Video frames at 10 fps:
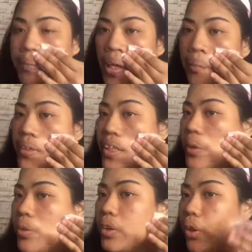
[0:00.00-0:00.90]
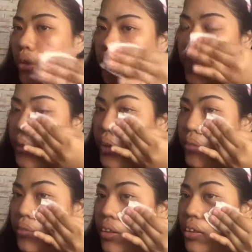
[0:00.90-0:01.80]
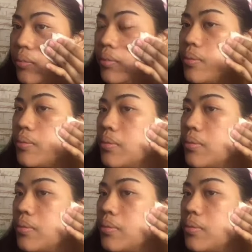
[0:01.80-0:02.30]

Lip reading: Mapdi yung toner din, fam.